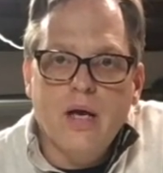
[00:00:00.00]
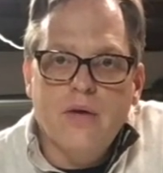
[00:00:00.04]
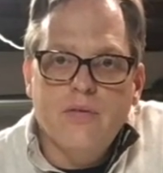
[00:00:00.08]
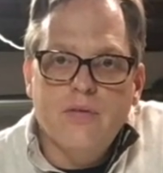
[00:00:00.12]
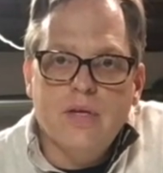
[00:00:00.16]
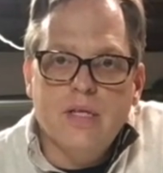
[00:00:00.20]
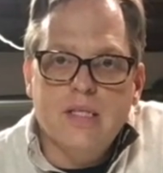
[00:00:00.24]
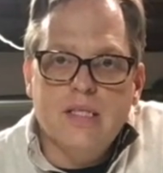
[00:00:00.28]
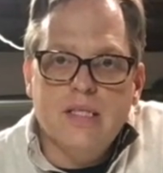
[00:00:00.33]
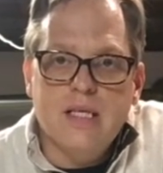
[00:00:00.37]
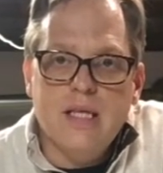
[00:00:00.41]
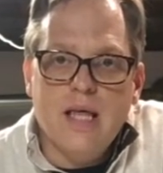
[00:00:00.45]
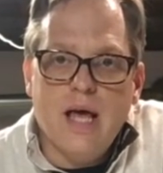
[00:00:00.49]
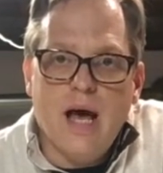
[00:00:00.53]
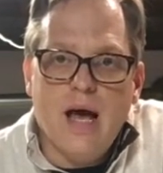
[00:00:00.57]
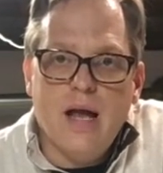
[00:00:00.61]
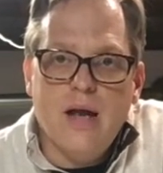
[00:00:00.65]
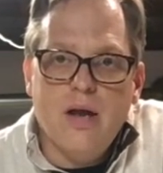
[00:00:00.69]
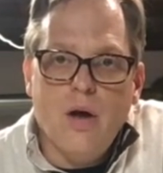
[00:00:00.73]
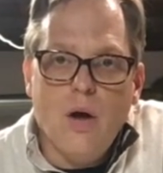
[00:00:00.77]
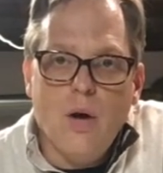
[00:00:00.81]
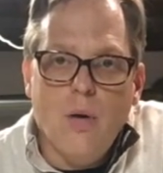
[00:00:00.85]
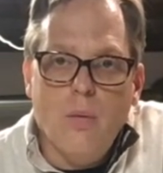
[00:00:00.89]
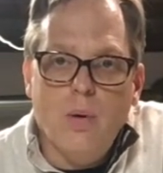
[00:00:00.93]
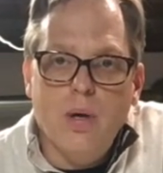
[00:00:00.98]
You can see that.
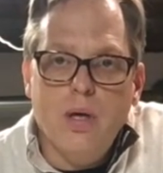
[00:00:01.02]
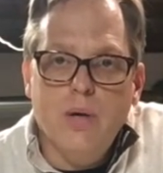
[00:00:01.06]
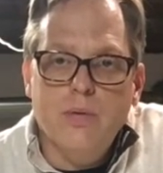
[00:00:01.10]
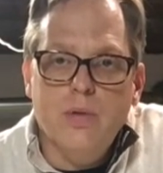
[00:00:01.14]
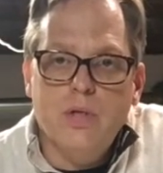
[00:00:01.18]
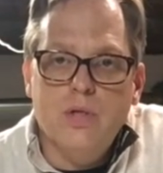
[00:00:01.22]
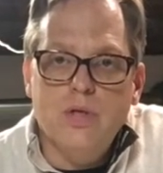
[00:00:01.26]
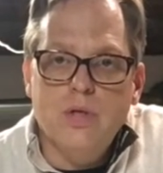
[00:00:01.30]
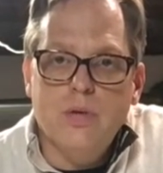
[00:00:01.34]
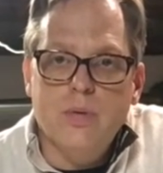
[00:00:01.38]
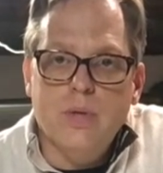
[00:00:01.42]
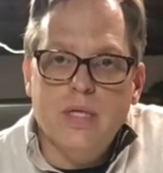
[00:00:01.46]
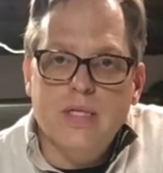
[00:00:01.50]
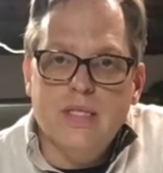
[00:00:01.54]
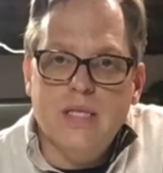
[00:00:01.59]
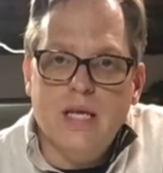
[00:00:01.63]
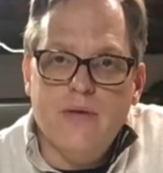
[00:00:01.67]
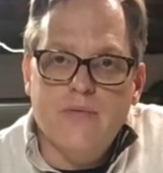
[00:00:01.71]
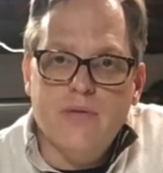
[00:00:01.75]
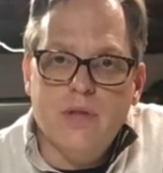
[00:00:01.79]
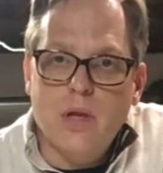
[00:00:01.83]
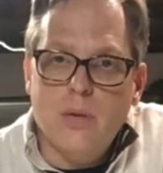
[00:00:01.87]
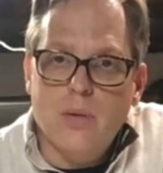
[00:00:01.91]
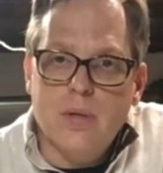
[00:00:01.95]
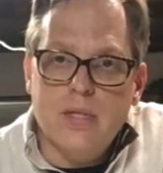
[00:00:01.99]
What you would do is,
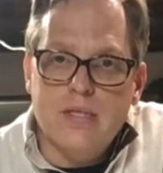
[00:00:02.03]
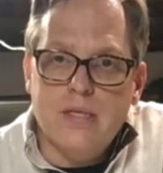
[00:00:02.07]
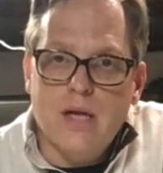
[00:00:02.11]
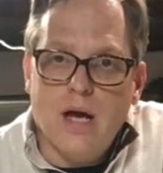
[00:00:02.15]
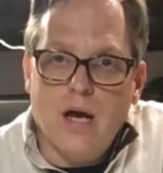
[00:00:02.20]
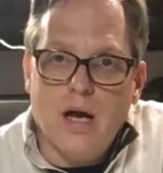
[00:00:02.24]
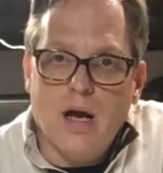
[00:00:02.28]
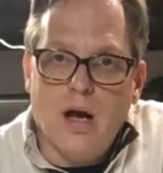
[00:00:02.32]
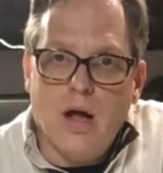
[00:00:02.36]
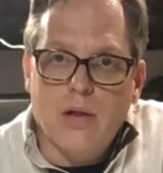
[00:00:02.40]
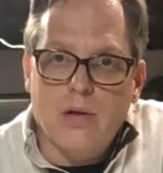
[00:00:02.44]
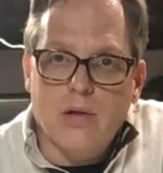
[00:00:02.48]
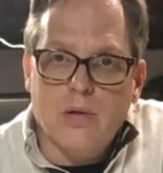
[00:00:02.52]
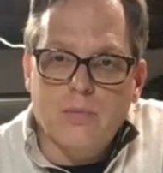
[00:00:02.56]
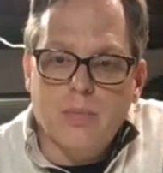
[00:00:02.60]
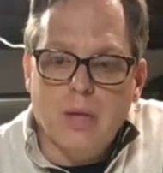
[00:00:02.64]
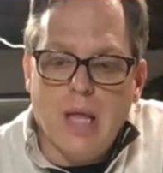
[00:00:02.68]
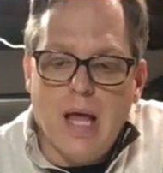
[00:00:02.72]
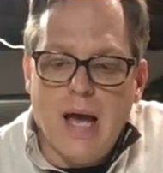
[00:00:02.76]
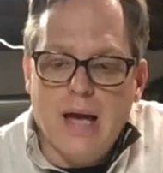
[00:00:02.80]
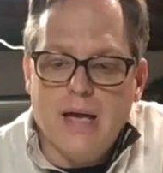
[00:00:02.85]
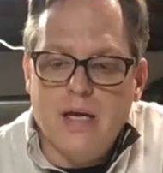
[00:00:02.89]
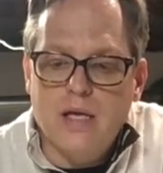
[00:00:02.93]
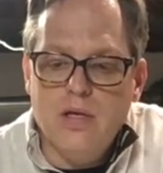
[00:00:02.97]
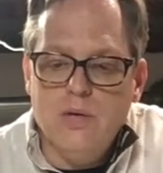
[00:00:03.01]
even though it's not colored
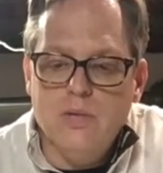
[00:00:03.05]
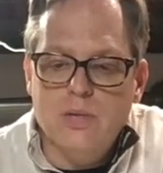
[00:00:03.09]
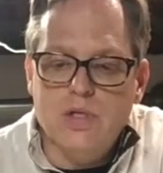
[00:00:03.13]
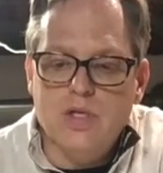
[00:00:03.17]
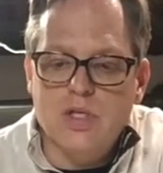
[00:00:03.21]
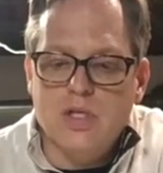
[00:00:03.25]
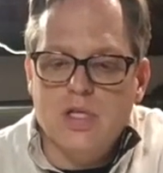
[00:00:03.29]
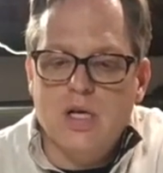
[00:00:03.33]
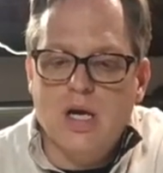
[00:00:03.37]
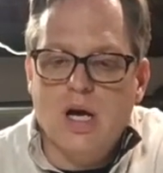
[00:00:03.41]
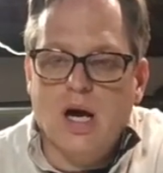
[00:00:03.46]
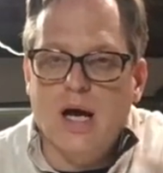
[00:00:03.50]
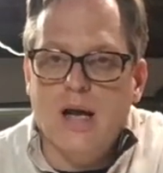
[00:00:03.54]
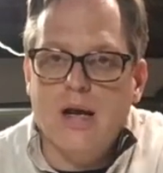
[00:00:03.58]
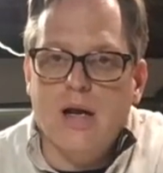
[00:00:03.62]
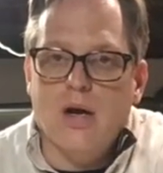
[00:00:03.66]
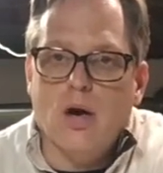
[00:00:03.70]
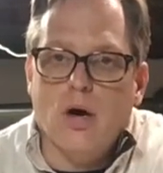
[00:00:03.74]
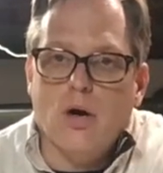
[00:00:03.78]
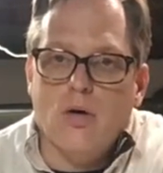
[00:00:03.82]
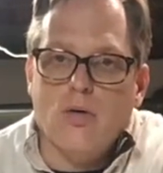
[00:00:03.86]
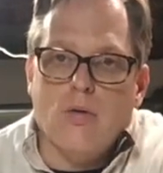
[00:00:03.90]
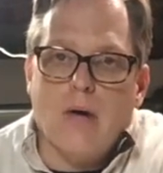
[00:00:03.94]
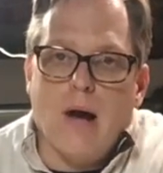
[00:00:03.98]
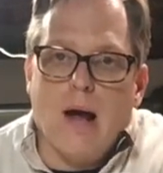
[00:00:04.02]
black, you would just cut
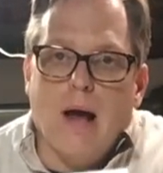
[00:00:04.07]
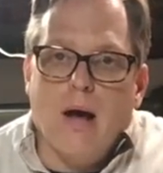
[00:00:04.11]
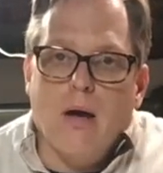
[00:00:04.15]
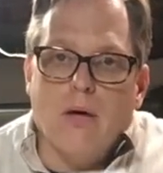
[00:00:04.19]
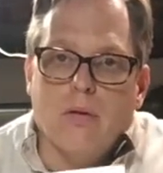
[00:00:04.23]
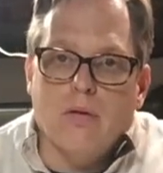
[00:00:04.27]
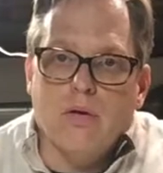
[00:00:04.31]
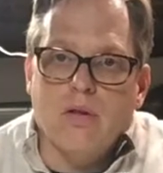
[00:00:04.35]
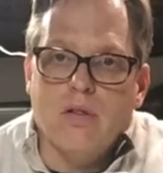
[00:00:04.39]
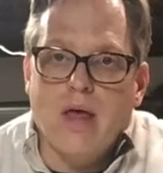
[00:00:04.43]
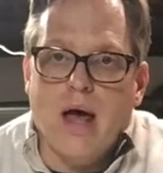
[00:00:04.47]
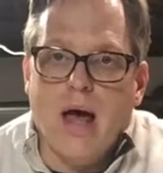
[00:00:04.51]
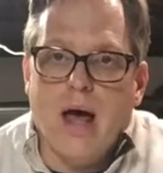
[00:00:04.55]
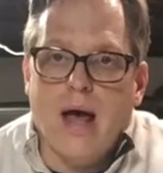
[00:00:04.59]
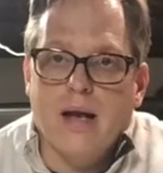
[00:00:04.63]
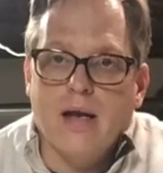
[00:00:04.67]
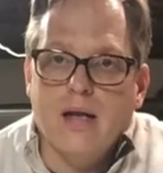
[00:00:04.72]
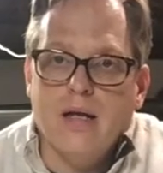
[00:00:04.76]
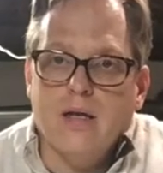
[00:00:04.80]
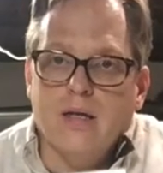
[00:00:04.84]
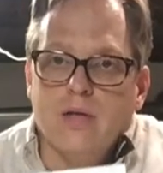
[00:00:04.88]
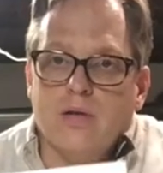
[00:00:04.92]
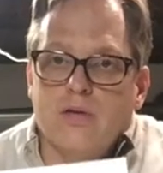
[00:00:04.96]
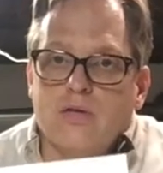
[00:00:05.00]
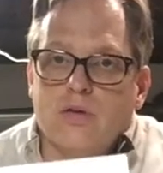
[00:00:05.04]
around that,
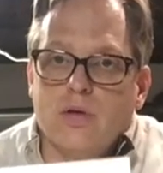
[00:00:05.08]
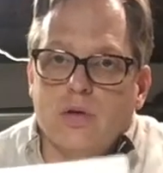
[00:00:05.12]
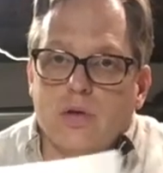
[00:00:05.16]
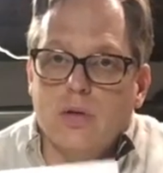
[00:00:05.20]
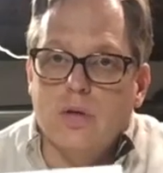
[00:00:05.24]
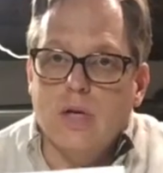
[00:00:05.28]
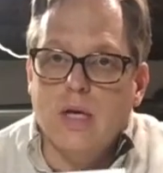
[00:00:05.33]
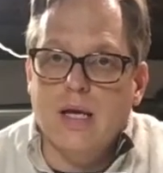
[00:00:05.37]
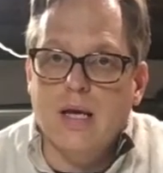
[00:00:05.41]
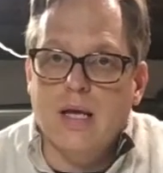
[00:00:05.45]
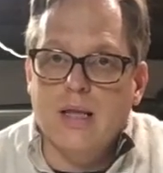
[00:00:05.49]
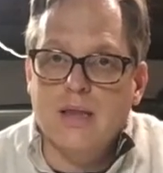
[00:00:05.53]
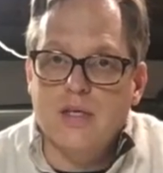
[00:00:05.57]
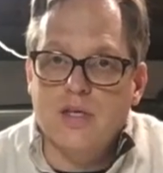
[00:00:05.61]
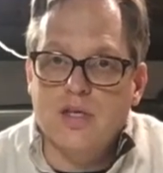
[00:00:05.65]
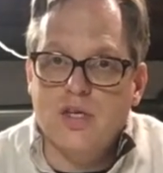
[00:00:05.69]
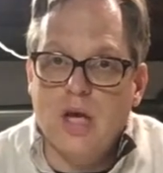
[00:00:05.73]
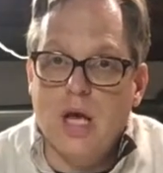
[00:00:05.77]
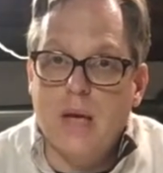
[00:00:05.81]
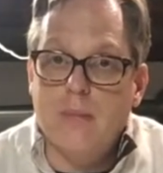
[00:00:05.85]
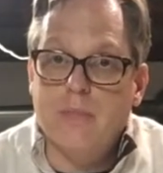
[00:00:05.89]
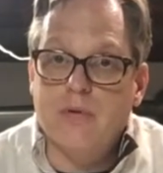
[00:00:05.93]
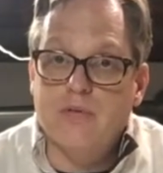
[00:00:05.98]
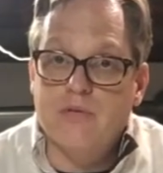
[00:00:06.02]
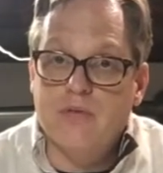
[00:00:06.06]
and so you could get the
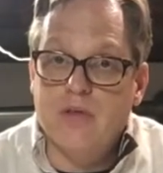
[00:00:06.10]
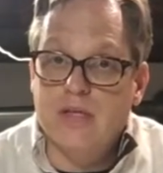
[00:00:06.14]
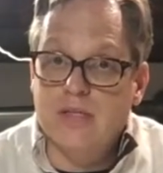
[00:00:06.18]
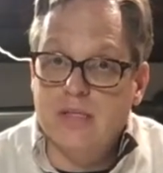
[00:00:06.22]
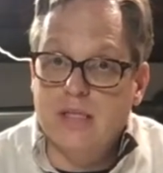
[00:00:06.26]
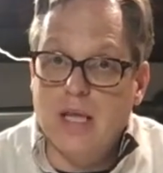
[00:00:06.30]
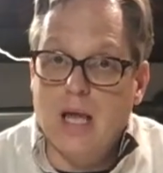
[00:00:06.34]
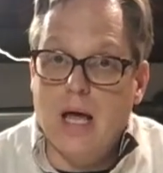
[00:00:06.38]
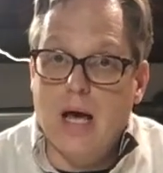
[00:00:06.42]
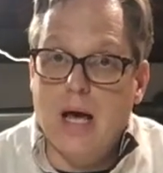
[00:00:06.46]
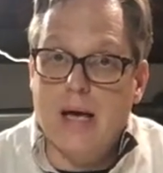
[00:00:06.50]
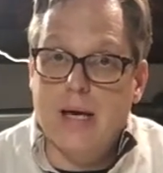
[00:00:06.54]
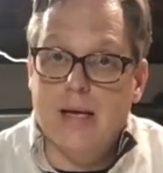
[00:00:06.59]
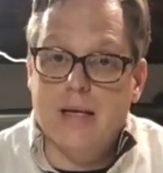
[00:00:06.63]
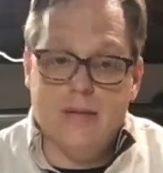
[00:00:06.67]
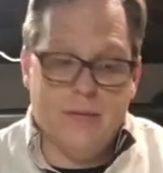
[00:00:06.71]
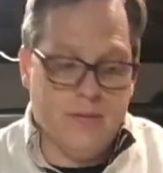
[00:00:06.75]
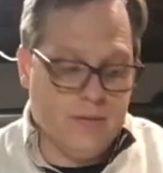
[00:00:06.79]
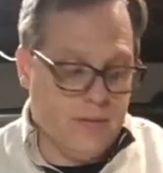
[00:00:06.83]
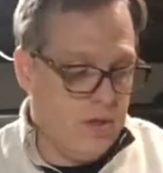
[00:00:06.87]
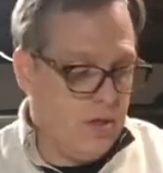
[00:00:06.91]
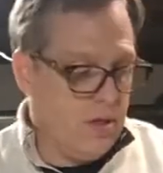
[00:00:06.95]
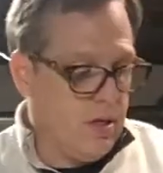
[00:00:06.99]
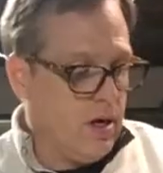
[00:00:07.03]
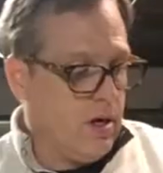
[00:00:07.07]
shape of this lion.
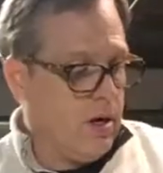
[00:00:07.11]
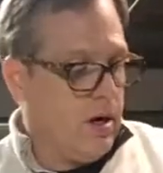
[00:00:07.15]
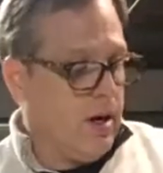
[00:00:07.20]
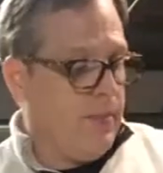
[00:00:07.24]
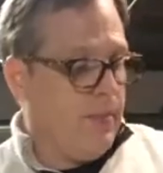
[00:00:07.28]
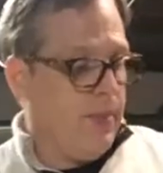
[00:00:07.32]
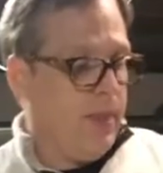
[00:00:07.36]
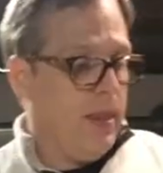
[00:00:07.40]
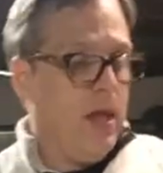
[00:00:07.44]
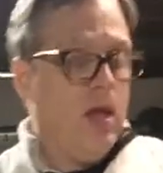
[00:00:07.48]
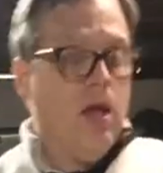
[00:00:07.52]
All right.